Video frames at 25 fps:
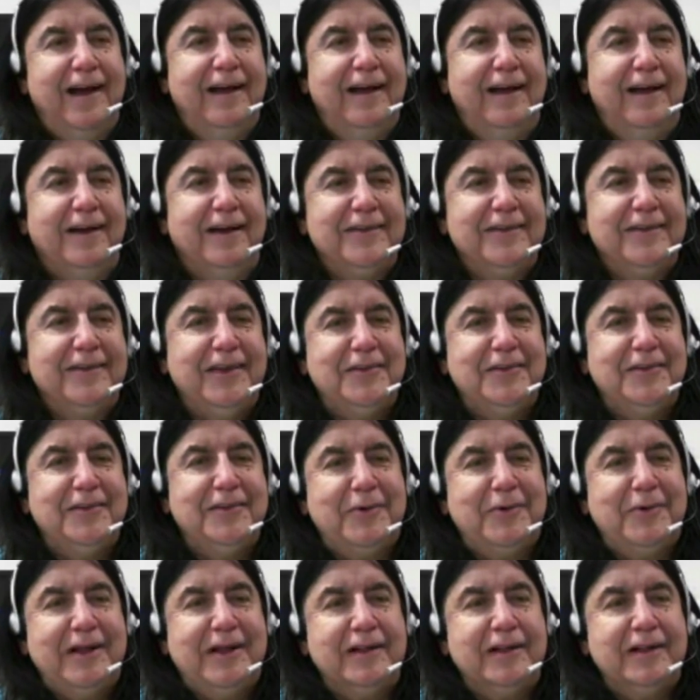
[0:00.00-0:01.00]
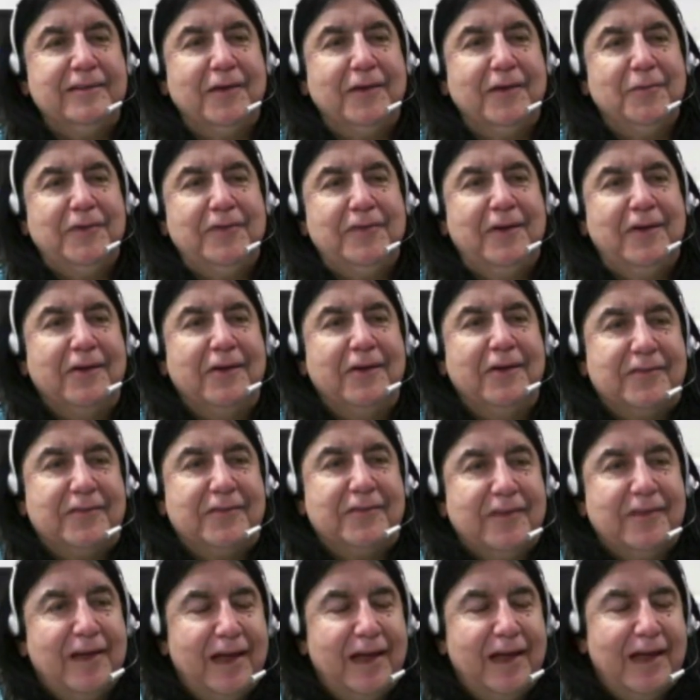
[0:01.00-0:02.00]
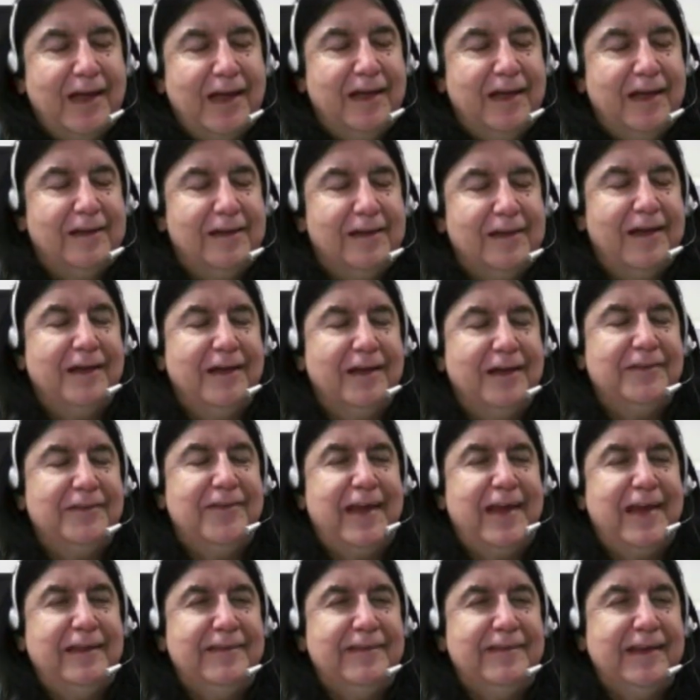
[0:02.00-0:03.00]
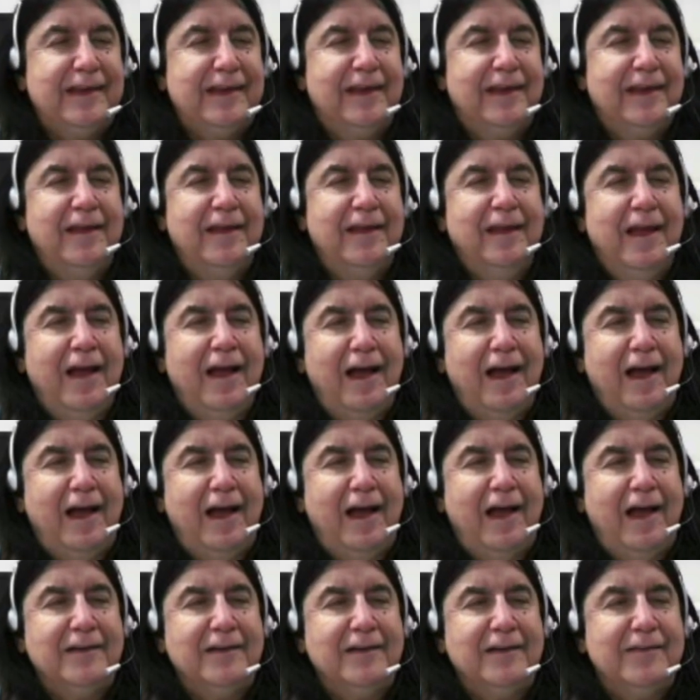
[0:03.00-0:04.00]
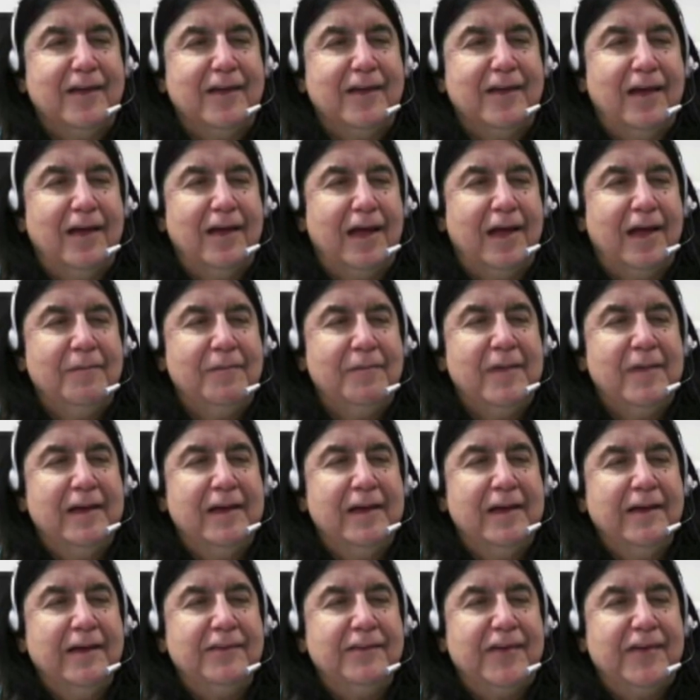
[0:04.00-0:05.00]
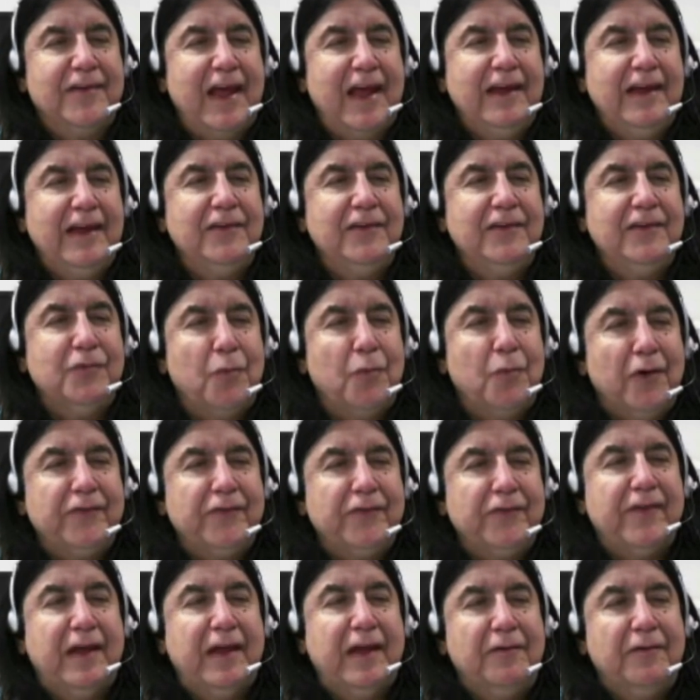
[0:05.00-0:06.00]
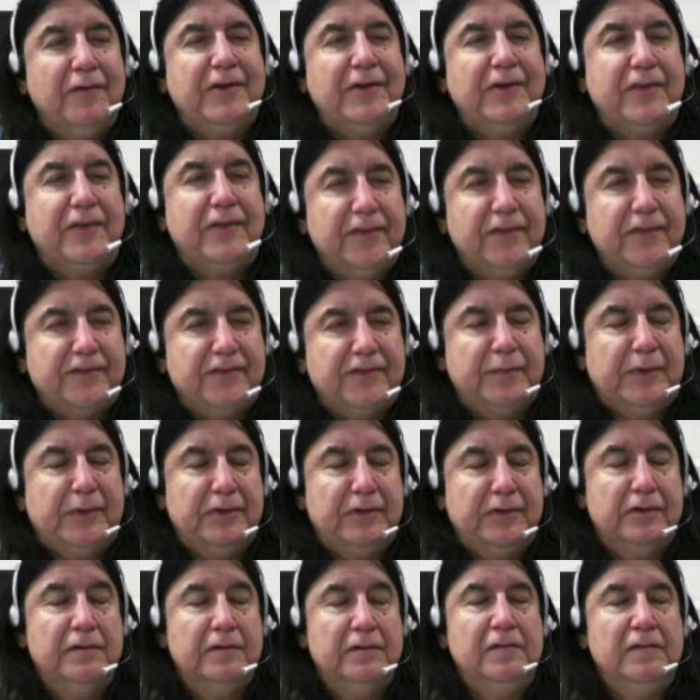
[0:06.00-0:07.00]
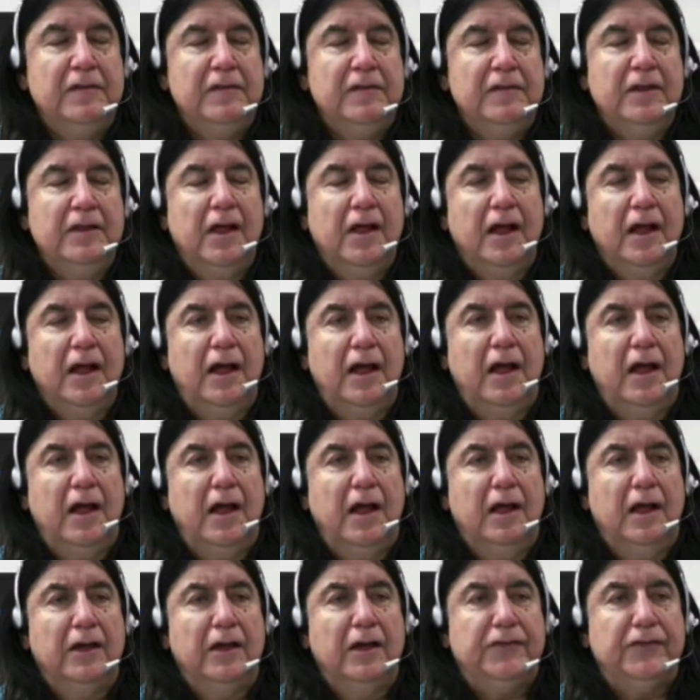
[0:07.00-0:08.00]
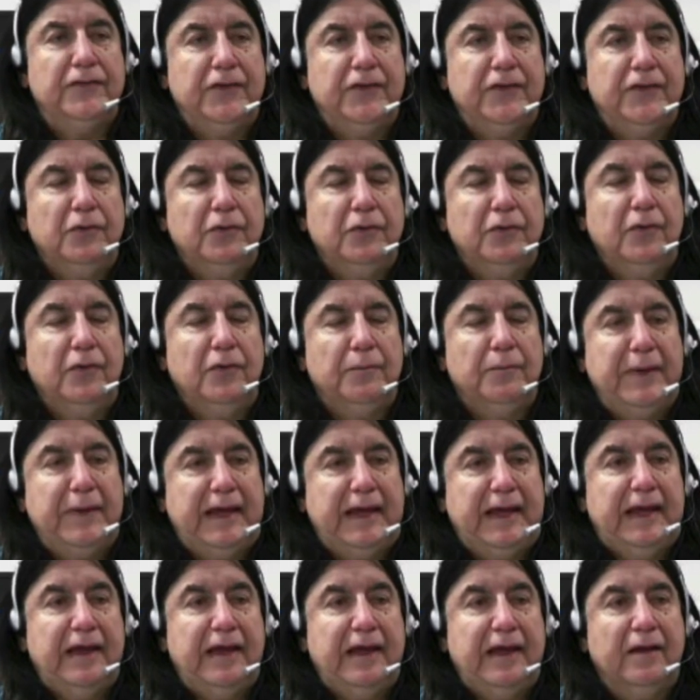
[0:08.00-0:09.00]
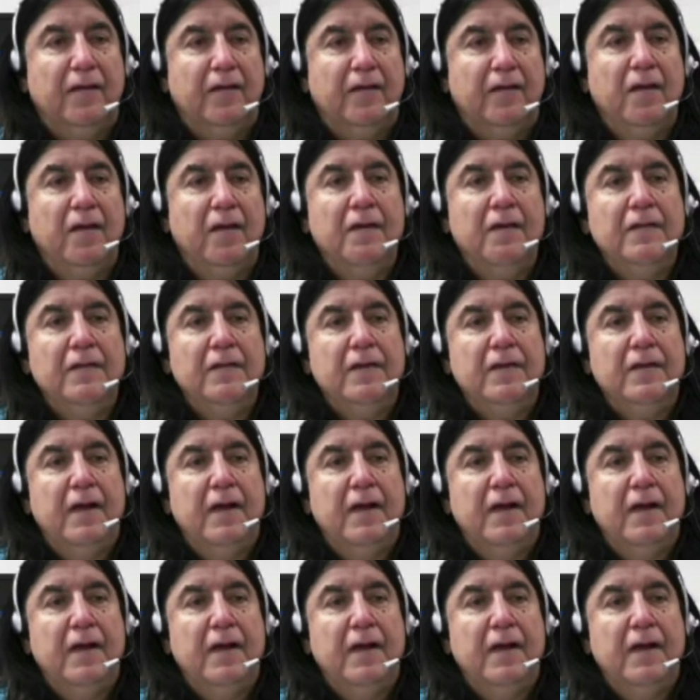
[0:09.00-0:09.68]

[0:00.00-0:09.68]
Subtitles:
I argued the world was not unchanging, and change was irreducible to being.